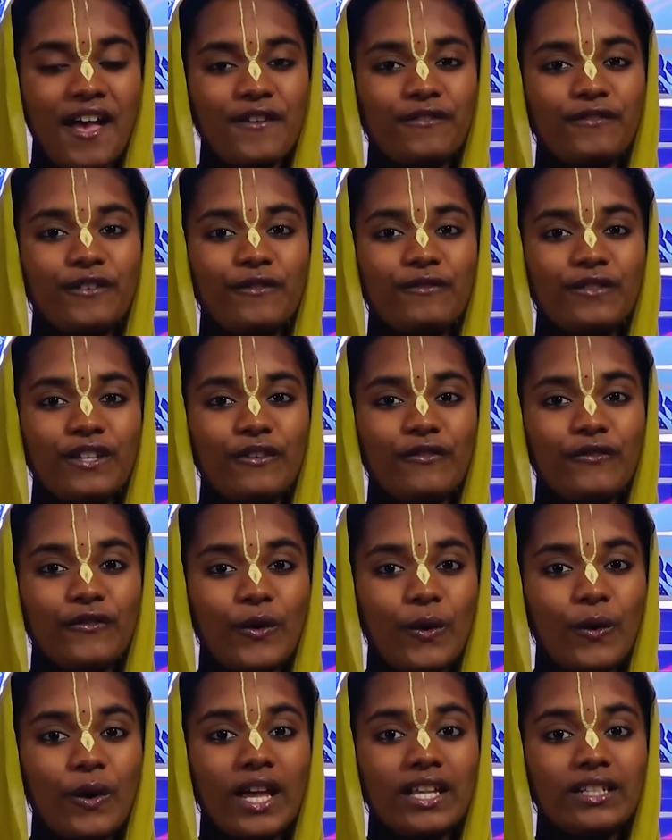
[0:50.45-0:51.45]

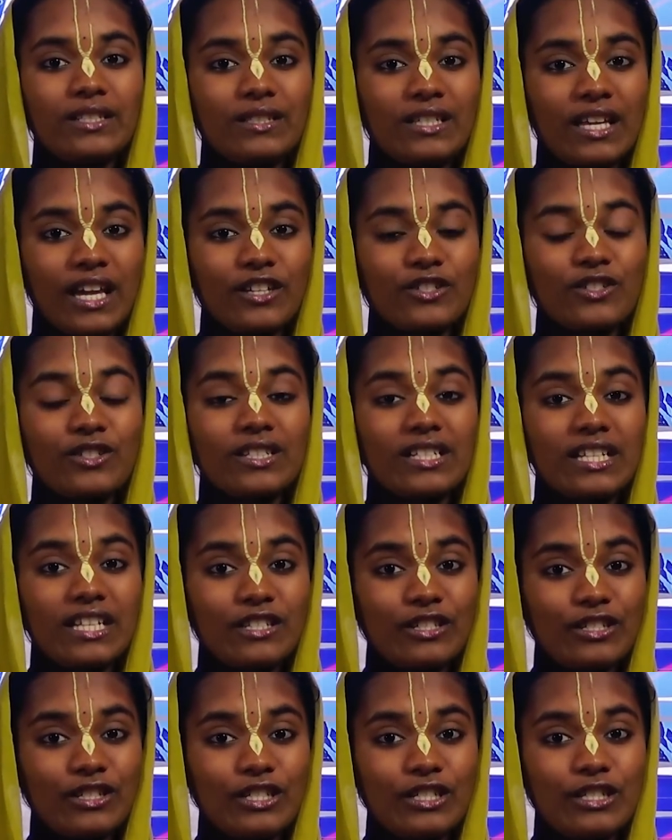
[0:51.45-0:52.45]
54 educational
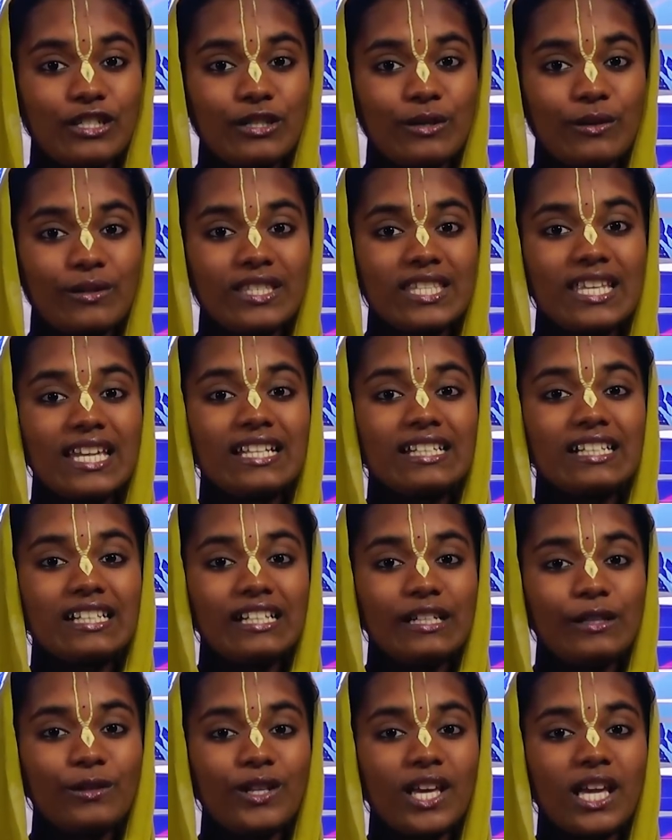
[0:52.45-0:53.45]
institutes
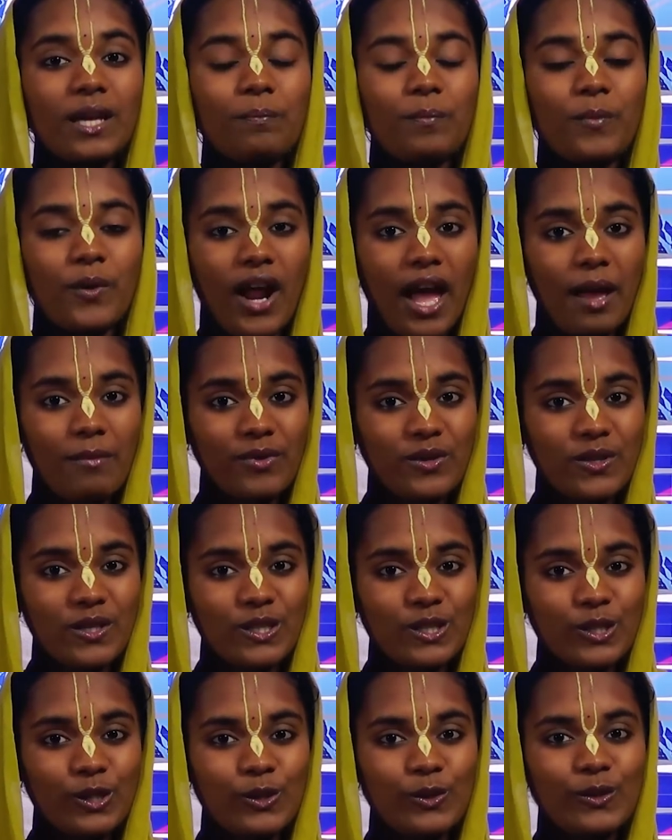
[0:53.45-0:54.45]
including primary
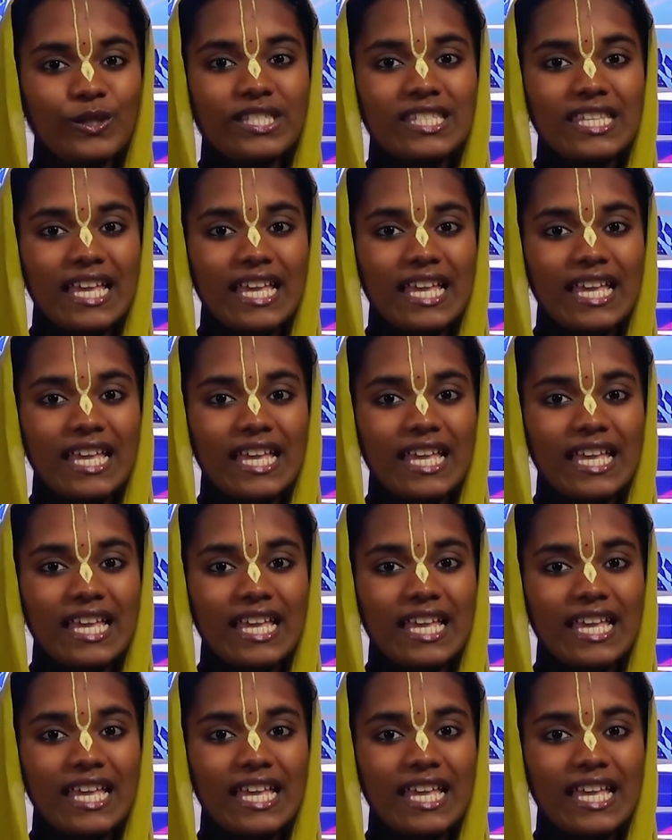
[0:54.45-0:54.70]
schools,